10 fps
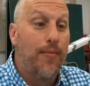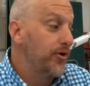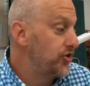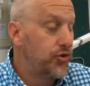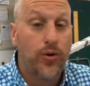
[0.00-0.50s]
I'm
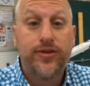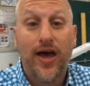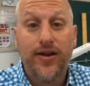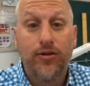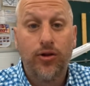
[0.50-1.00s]
going to sort
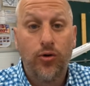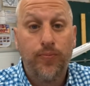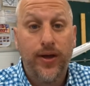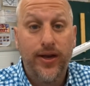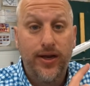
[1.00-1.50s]
that in a little
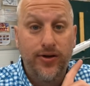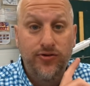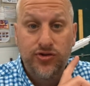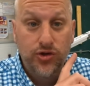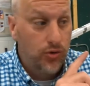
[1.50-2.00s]
bit
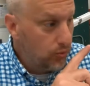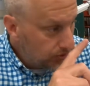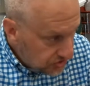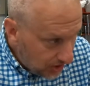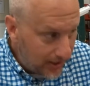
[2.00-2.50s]
into
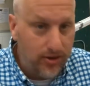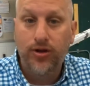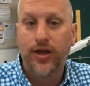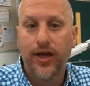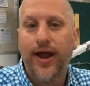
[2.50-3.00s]

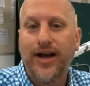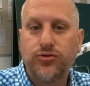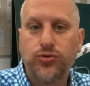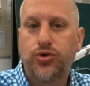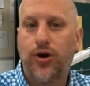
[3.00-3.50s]
recycling and
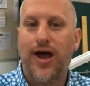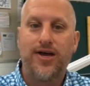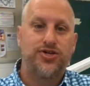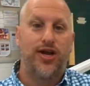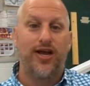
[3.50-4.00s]
actual
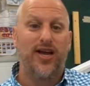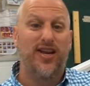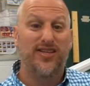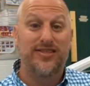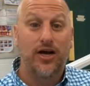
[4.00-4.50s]
trash,
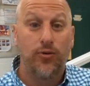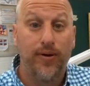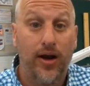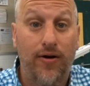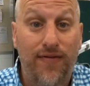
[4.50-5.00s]
and it's not going to be
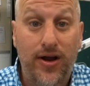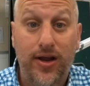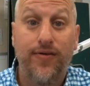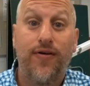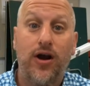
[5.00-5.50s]
in our envi
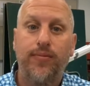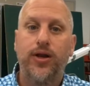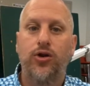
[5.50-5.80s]
environment.